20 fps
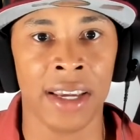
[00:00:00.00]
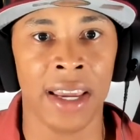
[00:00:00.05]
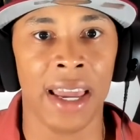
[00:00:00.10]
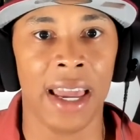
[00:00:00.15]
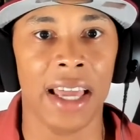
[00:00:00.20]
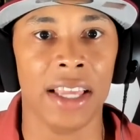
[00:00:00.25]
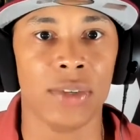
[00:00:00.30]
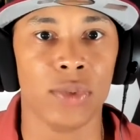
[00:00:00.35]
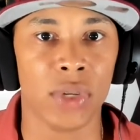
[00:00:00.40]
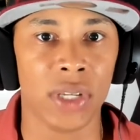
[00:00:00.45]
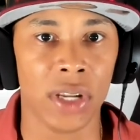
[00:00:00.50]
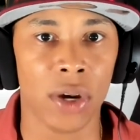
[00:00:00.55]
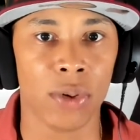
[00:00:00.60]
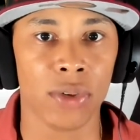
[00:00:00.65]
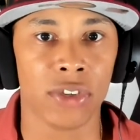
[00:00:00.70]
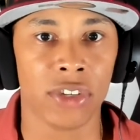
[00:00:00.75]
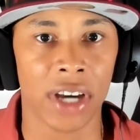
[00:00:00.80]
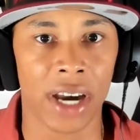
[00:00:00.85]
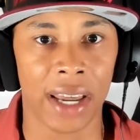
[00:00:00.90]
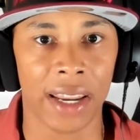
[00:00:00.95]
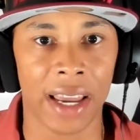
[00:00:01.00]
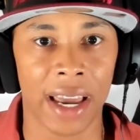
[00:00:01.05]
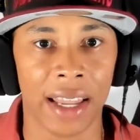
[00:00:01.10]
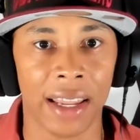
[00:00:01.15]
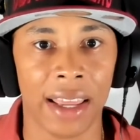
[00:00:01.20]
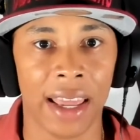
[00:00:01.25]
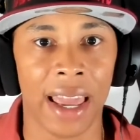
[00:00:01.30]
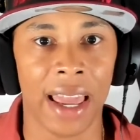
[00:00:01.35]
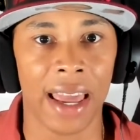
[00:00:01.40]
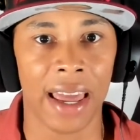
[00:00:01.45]
As we know, John
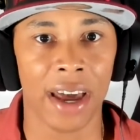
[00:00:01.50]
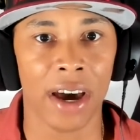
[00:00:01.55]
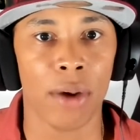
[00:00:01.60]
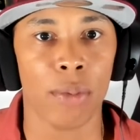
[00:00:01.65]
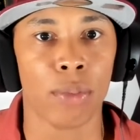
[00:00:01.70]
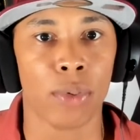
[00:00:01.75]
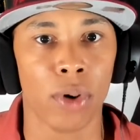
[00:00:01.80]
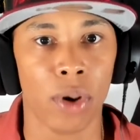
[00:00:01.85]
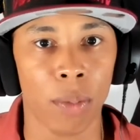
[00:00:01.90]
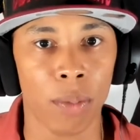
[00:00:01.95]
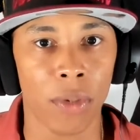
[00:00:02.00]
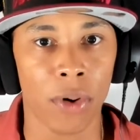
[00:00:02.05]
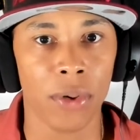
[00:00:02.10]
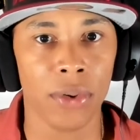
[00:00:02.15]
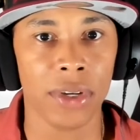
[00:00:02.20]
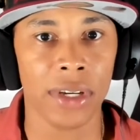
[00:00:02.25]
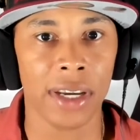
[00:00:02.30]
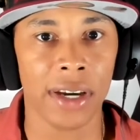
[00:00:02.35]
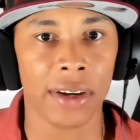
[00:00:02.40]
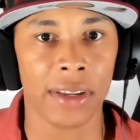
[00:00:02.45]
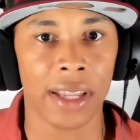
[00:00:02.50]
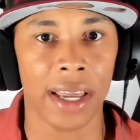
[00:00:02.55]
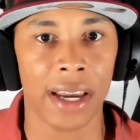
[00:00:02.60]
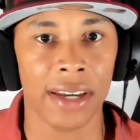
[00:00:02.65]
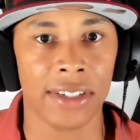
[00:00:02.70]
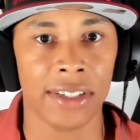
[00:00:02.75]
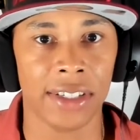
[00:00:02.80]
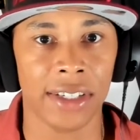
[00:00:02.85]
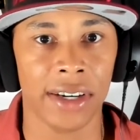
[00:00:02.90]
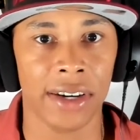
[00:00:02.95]
Allen had a Pro Bowl year
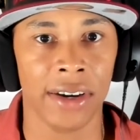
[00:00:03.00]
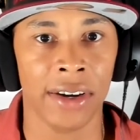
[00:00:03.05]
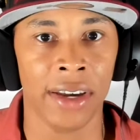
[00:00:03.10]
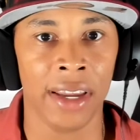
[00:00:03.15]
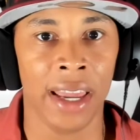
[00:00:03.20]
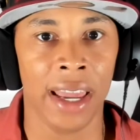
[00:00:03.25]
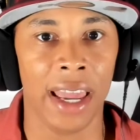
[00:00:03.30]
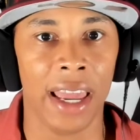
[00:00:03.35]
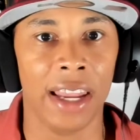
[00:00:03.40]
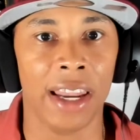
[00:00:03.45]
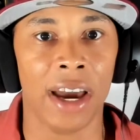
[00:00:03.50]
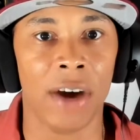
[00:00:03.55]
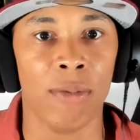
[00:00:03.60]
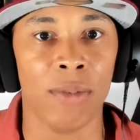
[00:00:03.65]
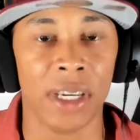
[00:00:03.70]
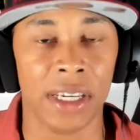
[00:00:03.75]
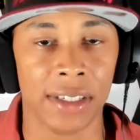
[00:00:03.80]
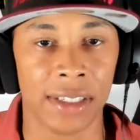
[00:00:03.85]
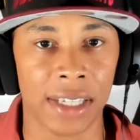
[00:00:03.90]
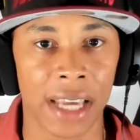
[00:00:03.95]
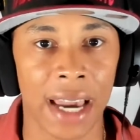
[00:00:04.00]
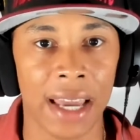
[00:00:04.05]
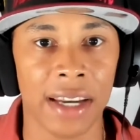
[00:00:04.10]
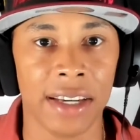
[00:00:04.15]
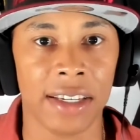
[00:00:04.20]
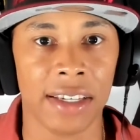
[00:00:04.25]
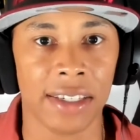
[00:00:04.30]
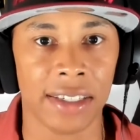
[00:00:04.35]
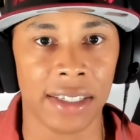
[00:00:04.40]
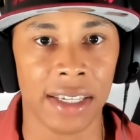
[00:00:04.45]
last year, and I'm excited
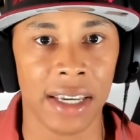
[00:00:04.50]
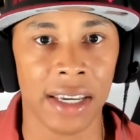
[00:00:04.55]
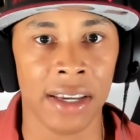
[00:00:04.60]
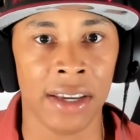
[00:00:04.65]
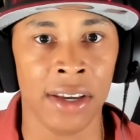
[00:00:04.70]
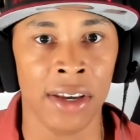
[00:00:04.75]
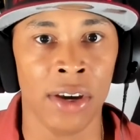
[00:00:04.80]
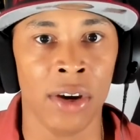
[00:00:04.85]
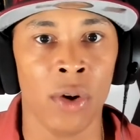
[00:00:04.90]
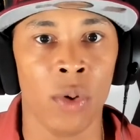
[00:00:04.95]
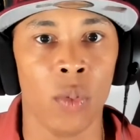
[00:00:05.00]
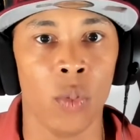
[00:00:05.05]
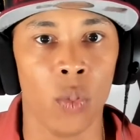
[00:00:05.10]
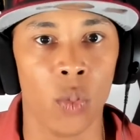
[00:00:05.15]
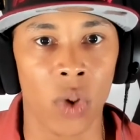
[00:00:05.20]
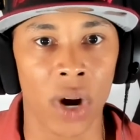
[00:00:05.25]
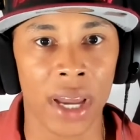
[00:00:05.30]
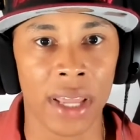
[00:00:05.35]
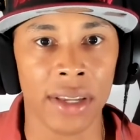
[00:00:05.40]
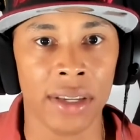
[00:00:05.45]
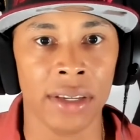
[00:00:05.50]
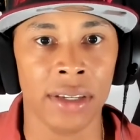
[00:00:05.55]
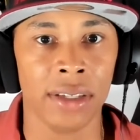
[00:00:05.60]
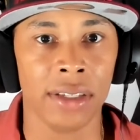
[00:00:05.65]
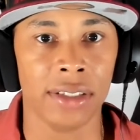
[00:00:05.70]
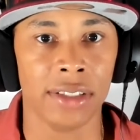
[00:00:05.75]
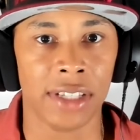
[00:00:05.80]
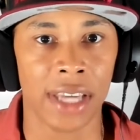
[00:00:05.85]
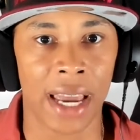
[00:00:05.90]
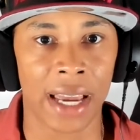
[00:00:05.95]
to see what
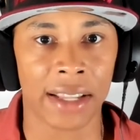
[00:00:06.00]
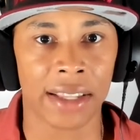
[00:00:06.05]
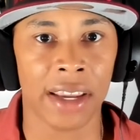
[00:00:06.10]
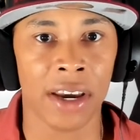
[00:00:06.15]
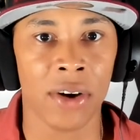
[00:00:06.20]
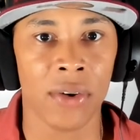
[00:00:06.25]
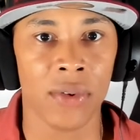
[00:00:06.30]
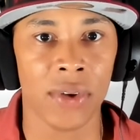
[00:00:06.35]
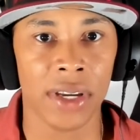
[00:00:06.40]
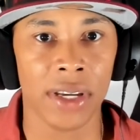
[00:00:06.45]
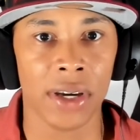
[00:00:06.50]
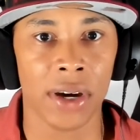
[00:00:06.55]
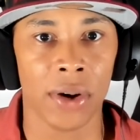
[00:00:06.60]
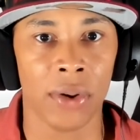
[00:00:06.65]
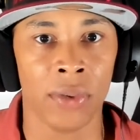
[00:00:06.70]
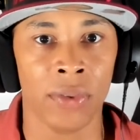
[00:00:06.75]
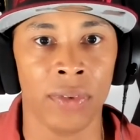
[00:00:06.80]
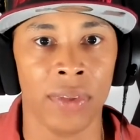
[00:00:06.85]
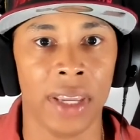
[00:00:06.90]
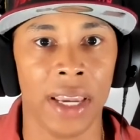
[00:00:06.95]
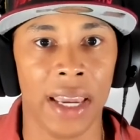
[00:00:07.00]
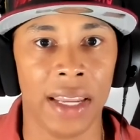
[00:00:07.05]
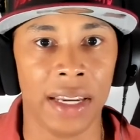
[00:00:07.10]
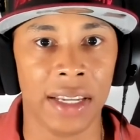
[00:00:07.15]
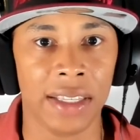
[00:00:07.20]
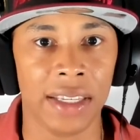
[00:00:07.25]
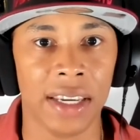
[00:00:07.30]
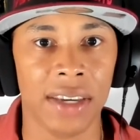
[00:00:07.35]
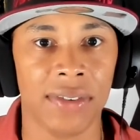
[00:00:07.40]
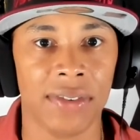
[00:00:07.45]
Jack Del Rio and the
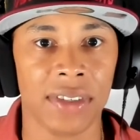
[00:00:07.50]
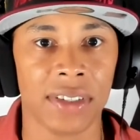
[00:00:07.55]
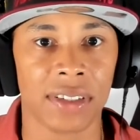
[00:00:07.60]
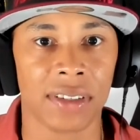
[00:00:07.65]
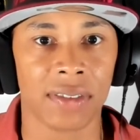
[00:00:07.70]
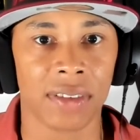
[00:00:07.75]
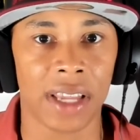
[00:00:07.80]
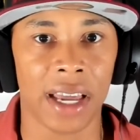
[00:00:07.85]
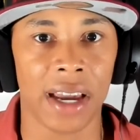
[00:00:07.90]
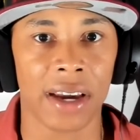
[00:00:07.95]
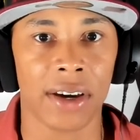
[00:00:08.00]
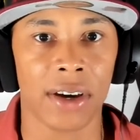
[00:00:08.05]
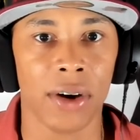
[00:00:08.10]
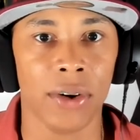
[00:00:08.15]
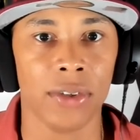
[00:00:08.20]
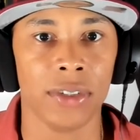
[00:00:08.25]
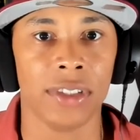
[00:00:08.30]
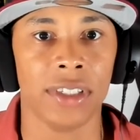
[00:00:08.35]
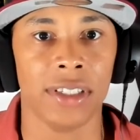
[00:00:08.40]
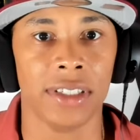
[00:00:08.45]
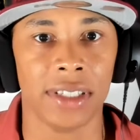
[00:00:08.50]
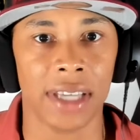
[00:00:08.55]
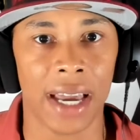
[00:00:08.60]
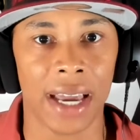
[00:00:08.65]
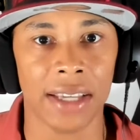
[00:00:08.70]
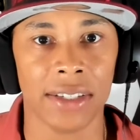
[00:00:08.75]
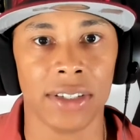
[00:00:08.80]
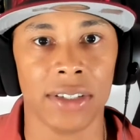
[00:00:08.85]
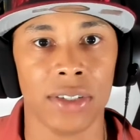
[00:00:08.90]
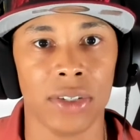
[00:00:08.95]
defensive line coach
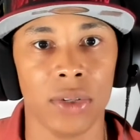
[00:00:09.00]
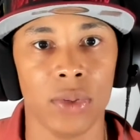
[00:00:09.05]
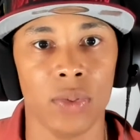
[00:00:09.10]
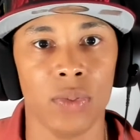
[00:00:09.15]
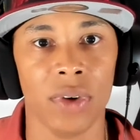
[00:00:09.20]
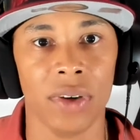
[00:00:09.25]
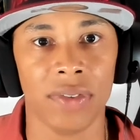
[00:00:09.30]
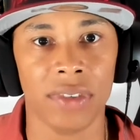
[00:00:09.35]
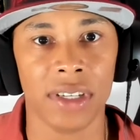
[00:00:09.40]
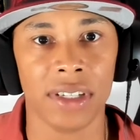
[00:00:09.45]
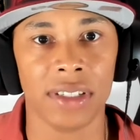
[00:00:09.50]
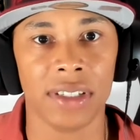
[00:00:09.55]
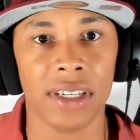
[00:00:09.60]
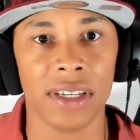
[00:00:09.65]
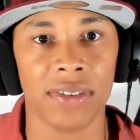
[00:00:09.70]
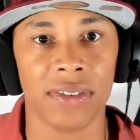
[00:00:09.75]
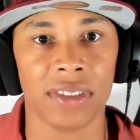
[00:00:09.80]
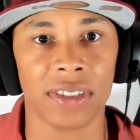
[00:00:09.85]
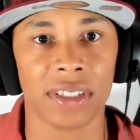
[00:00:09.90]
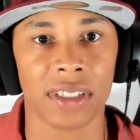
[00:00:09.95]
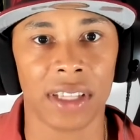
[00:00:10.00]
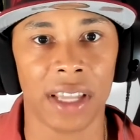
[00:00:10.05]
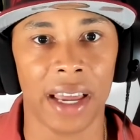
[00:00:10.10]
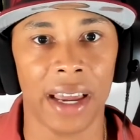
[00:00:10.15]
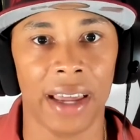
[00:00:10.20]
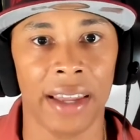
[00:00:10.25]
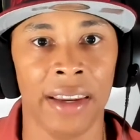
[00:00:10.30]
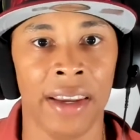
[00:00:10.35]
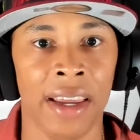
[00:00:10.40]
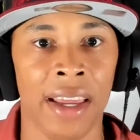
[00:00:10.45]
decides to do with this defensive
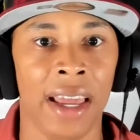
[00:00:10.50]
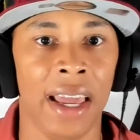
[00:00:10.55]
line.